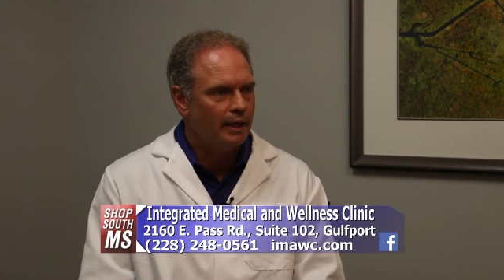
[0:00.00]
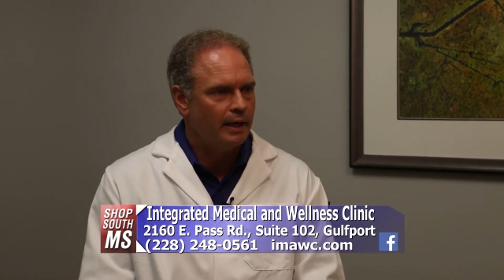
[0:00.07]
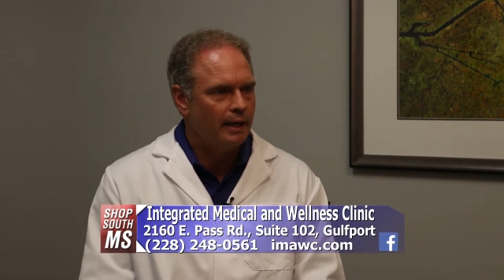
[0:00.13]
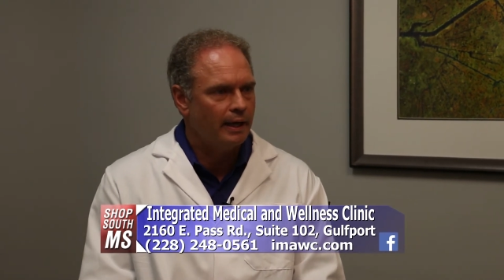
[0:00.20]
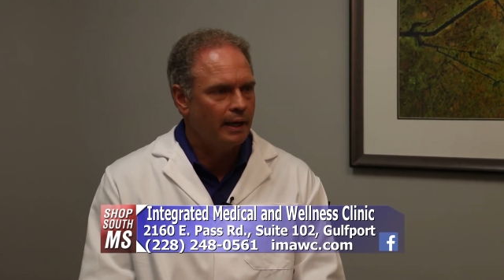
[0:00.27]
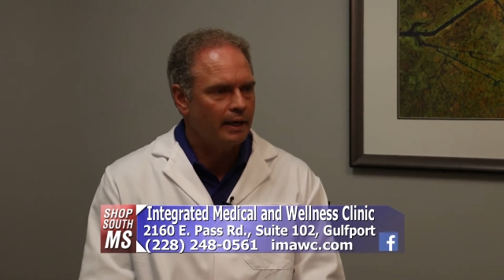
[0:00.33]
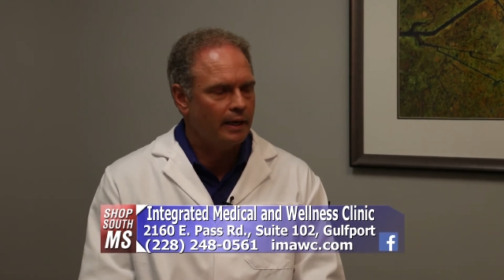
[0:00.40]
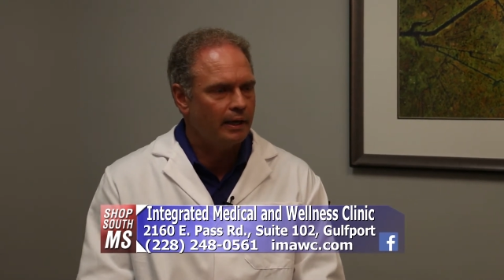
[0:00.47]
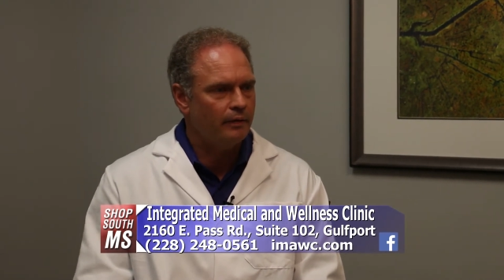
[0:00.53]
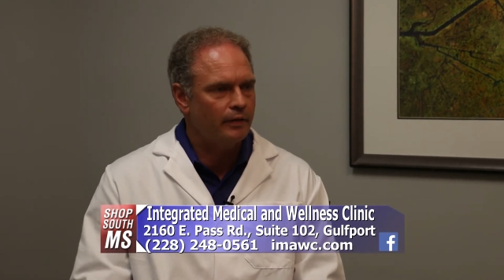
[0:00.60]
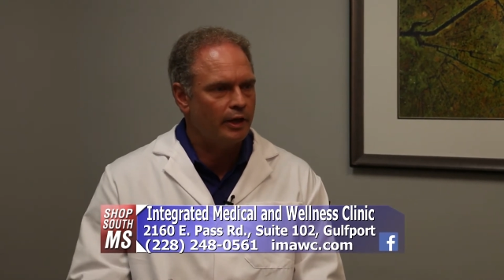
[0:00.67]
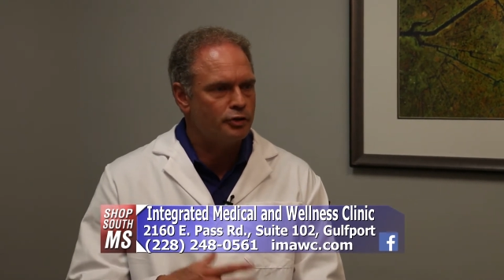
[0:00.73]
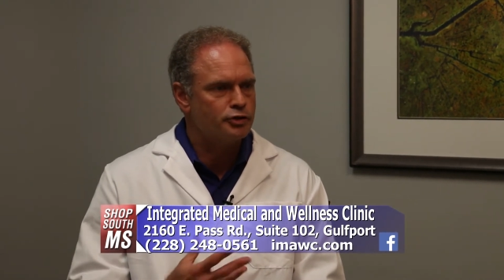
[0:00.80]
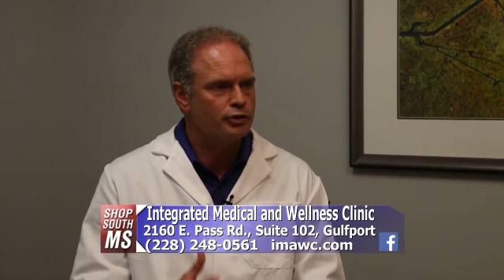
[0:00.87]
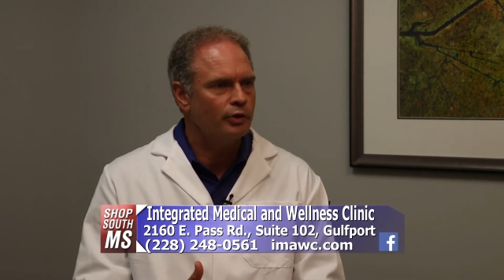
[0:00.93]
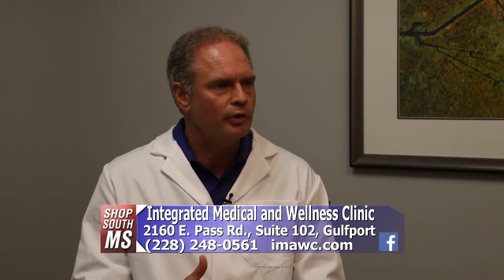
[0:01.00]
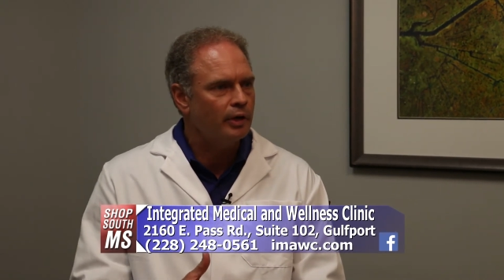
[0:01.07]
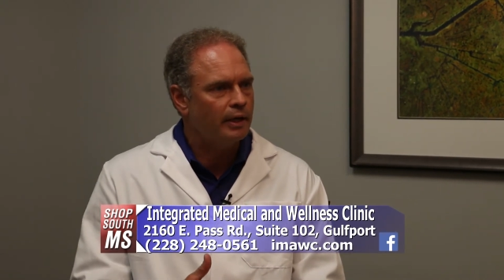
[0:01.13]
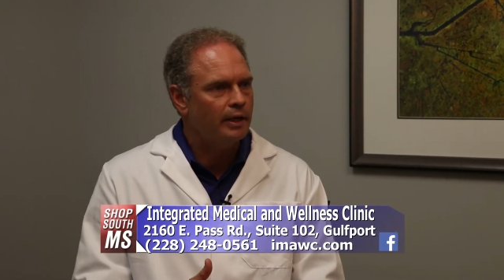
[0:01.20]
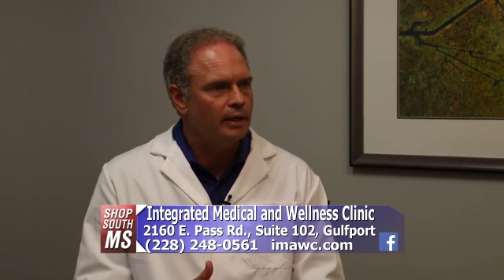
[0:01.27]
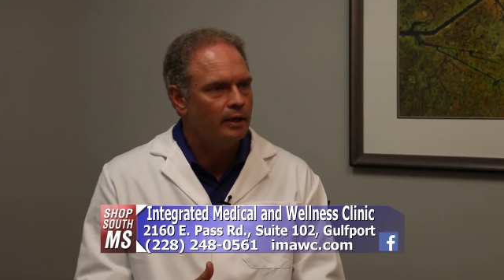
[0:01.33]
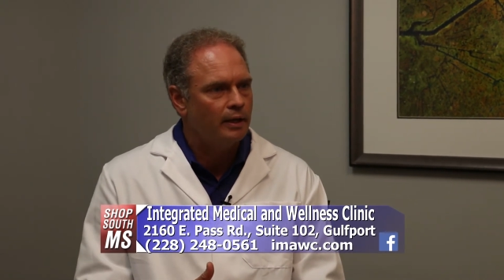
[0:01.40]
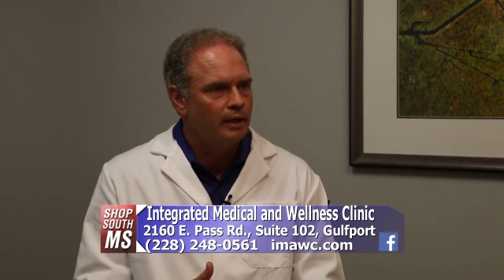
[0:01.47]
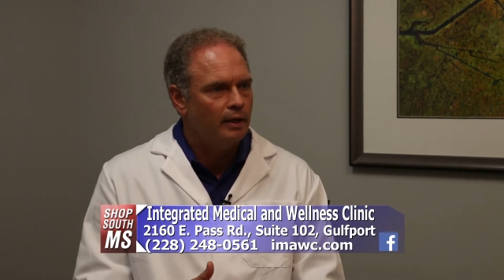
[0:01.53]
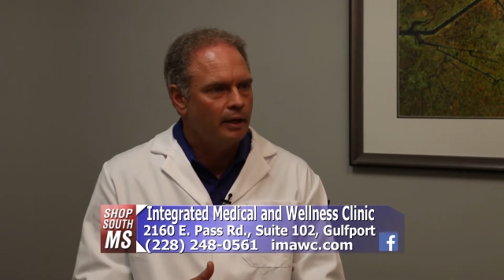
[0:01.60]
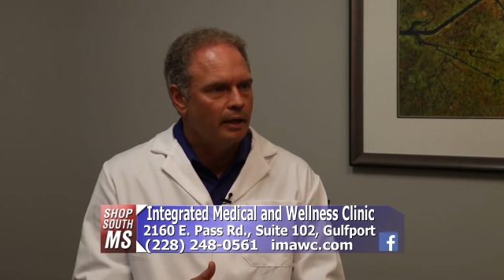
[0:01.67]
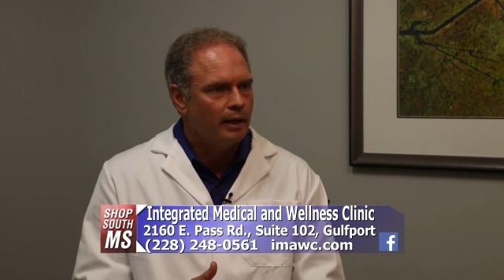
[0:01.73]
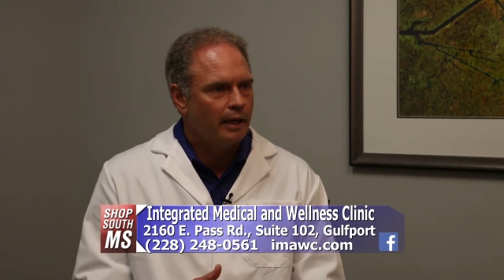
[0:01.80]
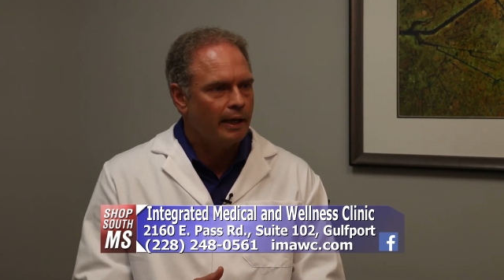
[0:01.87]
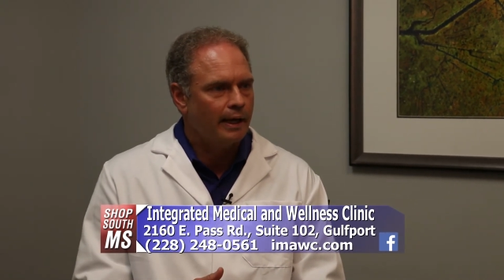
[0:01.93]
And in that journey,
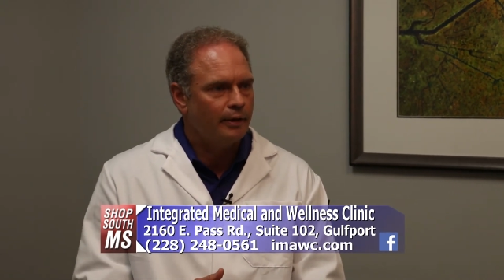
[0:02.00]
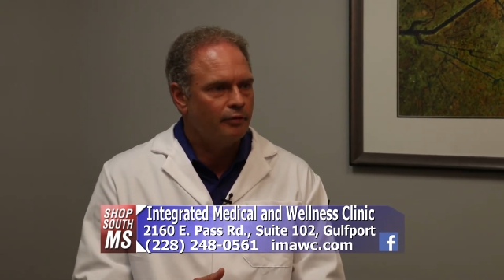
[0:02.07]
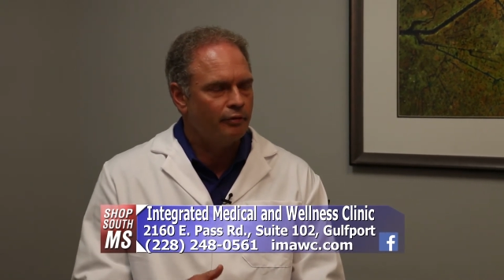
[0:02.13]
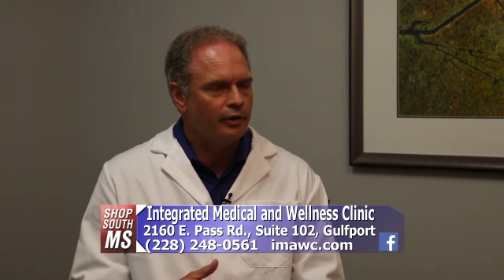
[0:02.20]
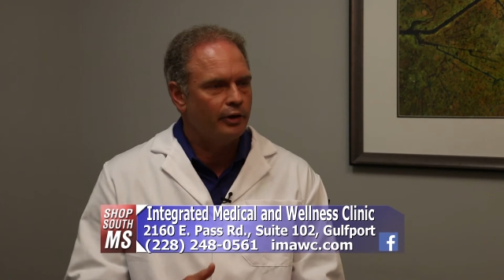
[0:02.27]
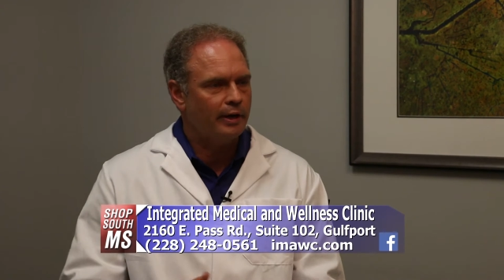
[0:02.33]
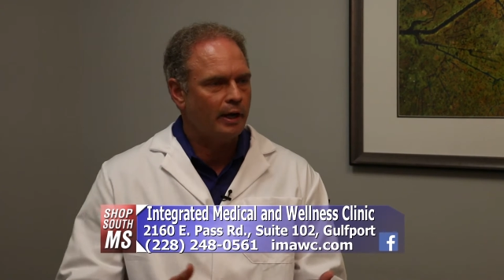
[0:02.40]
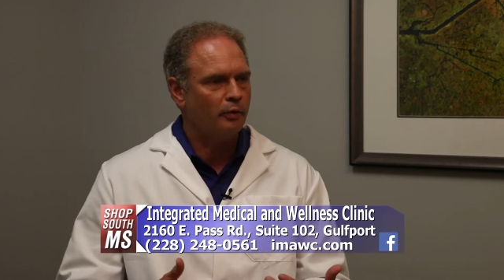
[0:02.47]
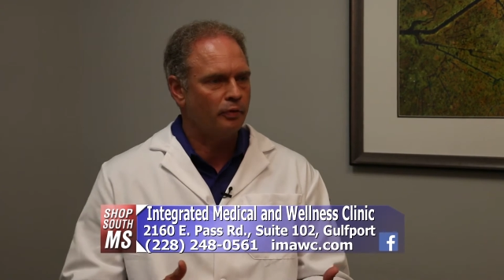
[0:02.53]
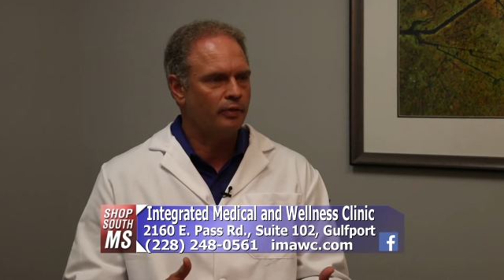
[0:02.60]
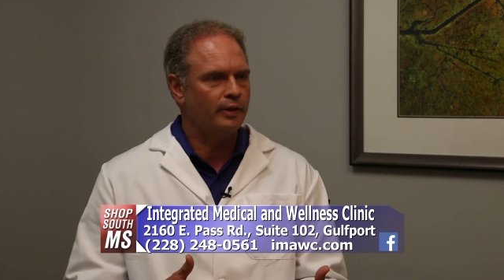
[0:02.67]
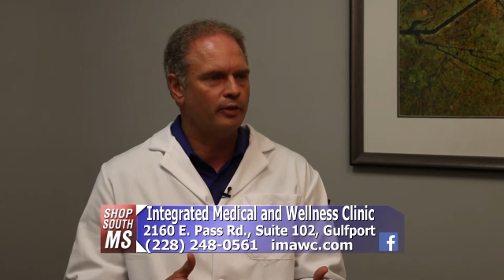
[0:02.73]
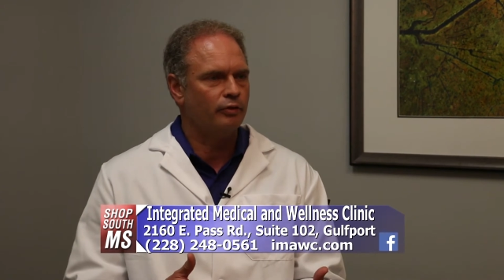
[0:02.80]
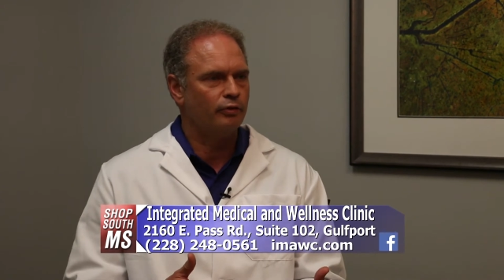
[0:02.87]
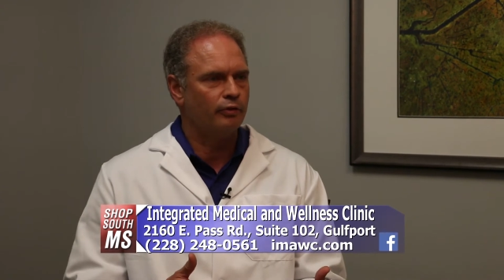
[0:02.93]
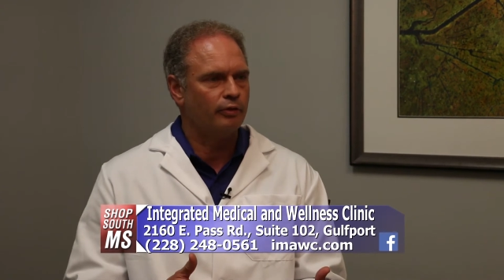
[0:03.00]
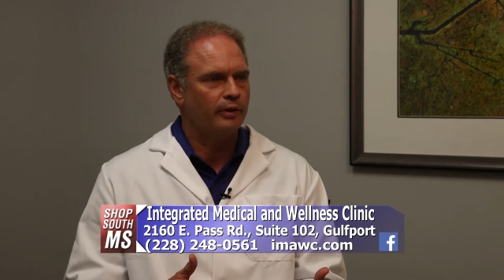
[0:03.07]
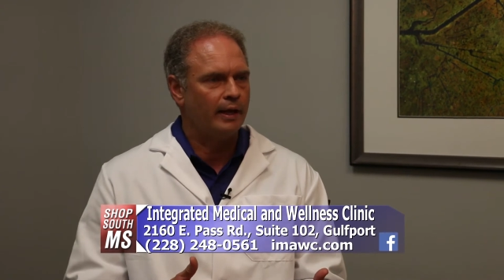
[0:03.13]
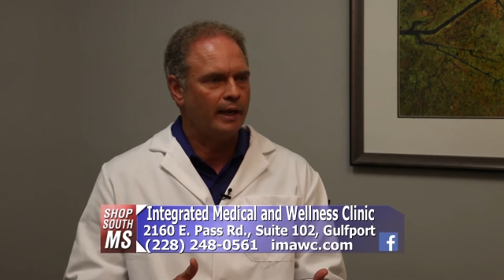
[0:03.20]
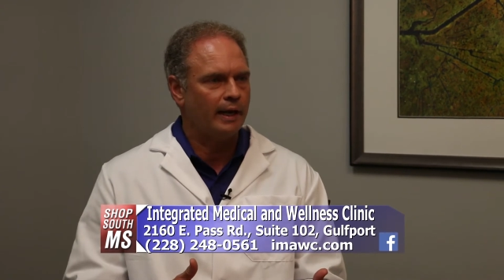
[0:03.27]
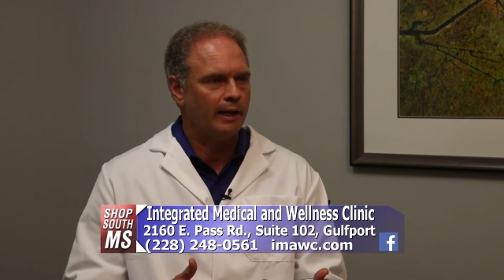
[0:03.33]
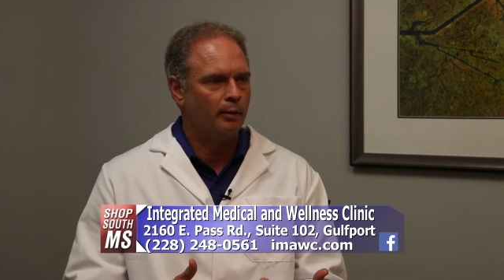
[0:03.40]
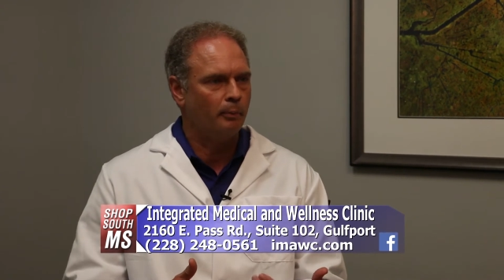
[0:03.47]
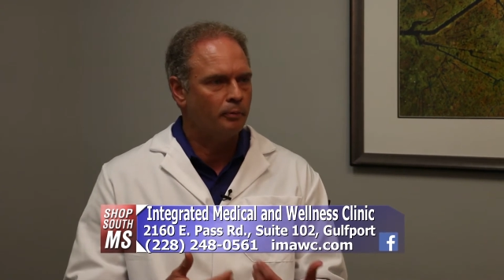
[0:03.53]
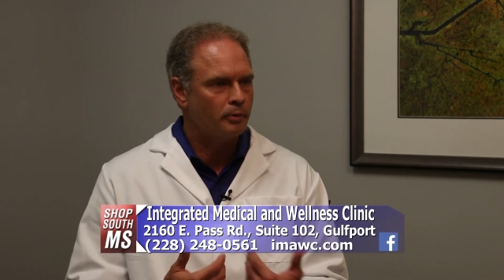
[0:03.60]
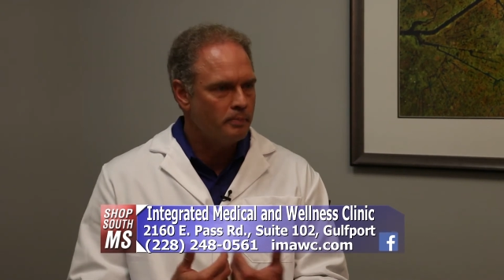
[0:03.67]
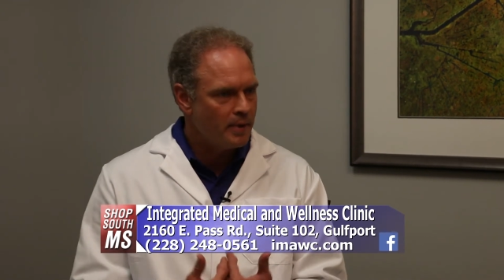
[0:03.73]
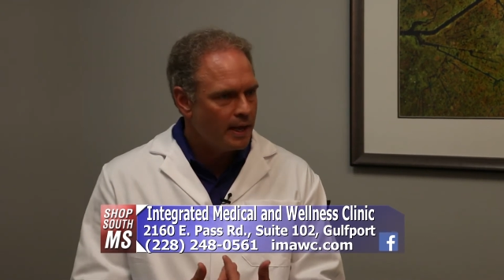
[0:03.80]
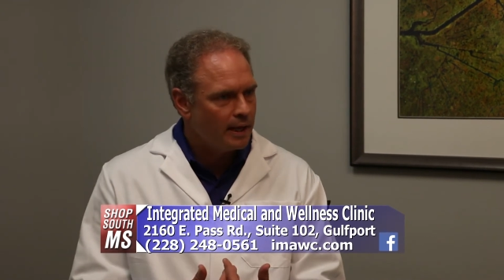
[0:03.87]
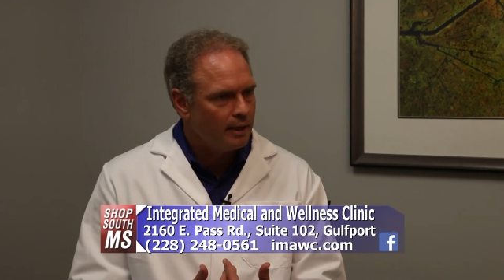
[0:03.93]
I figured out things that helped
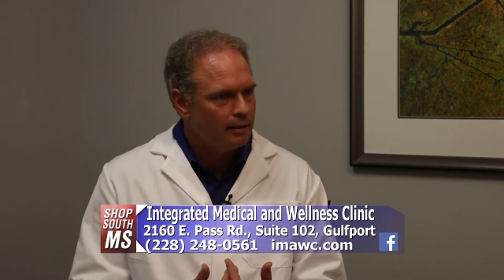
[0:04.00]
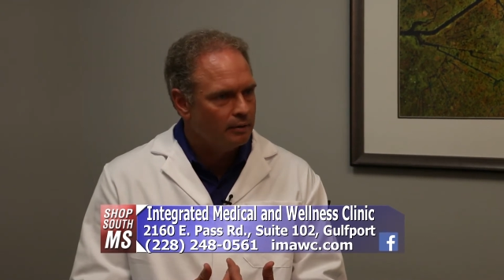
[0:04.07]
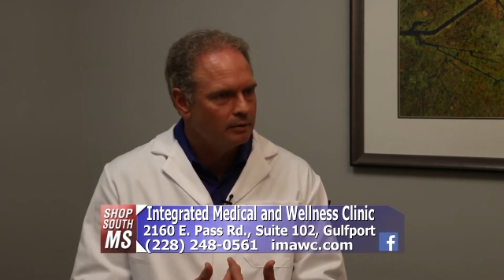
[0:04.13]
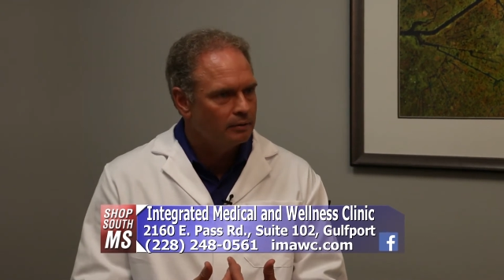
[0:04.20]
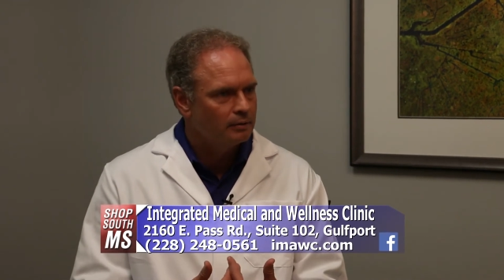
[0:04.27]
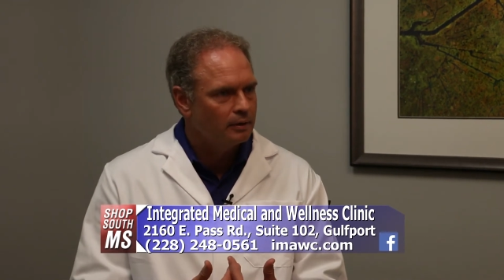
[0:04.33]
me